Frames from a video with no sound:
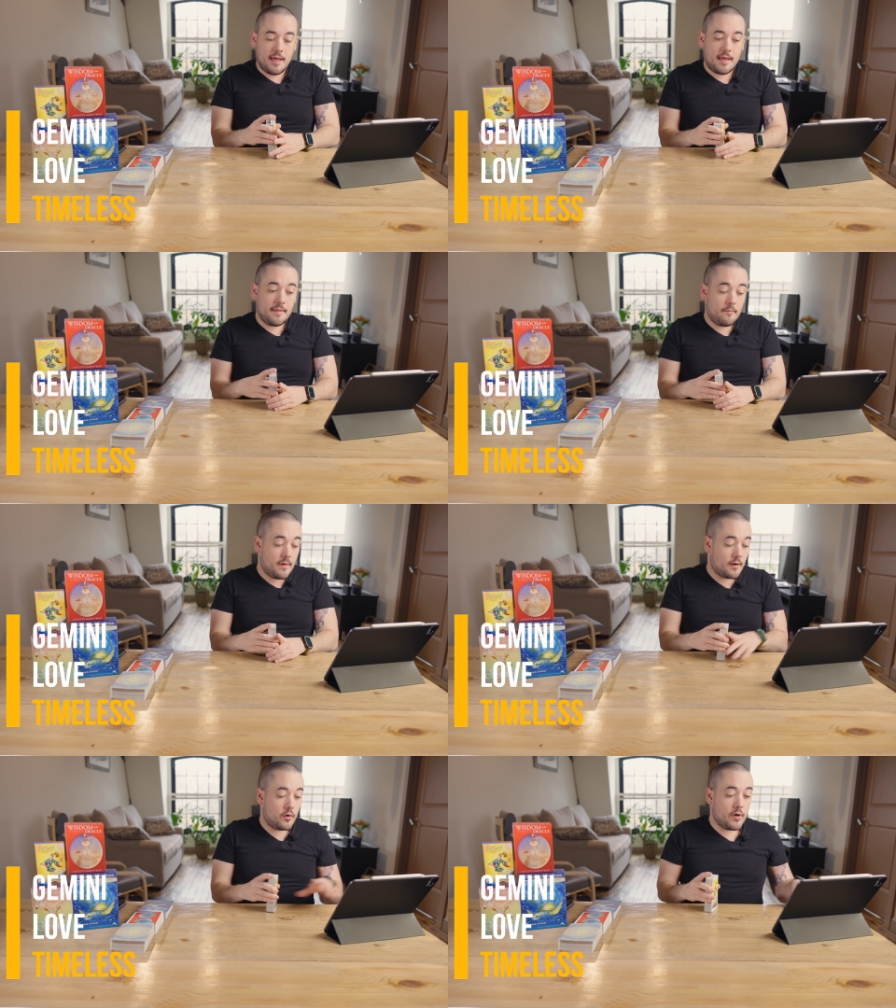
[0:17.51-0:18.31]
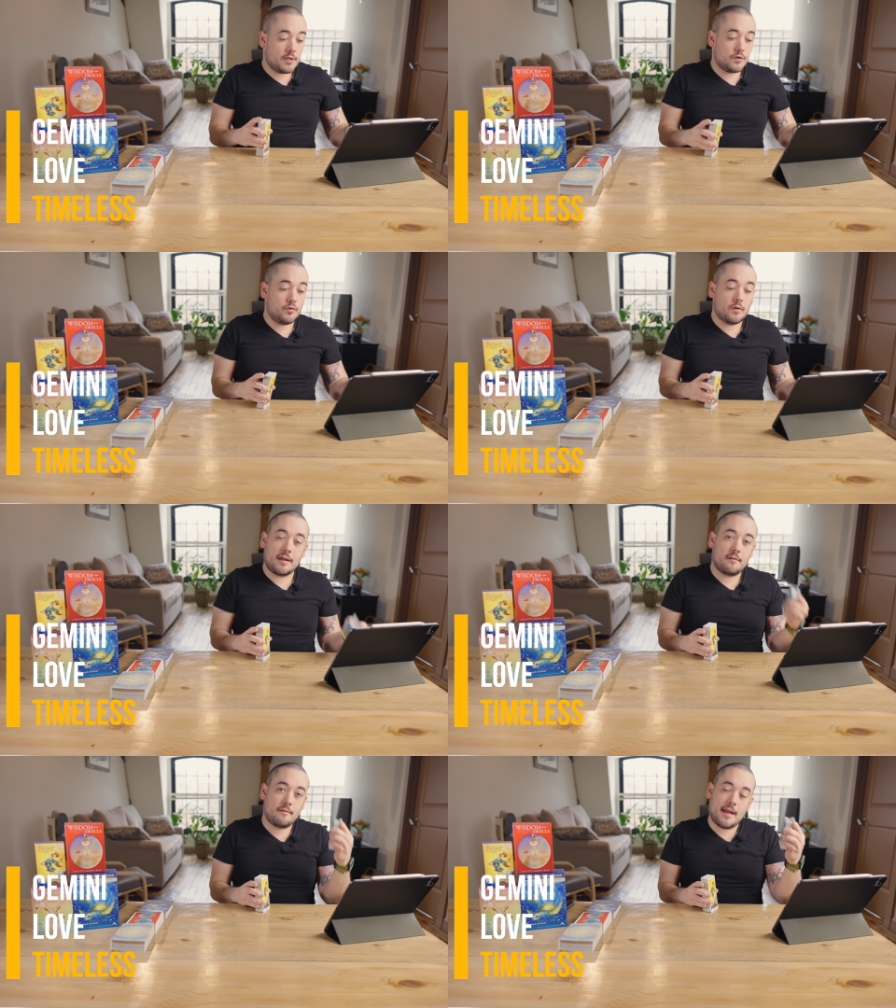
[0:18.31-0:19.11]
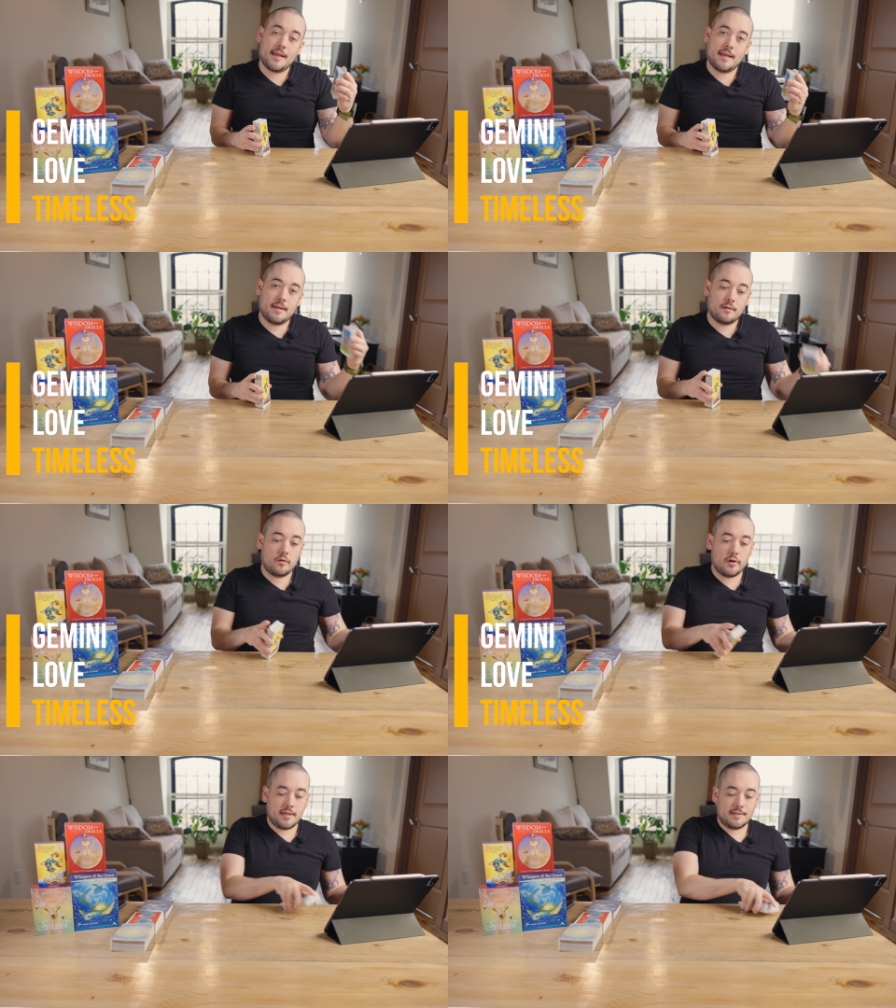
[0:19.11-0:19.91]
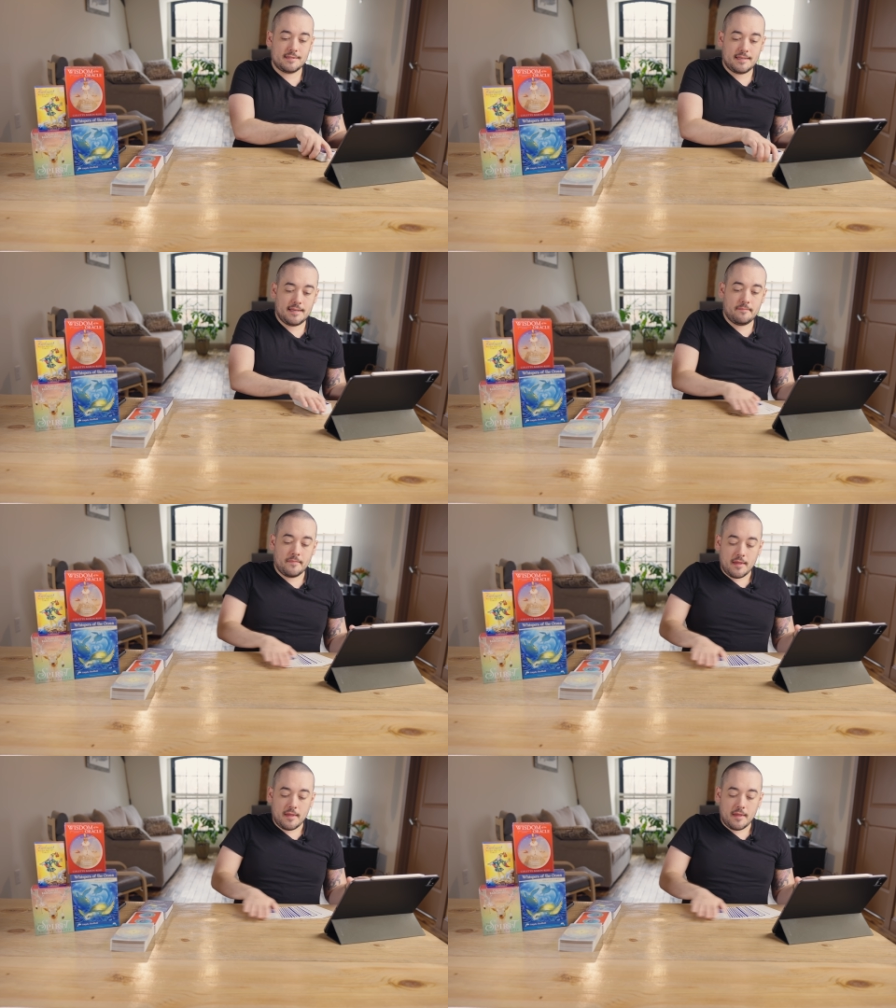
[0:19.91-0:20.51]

And then we are going to clarify and look and see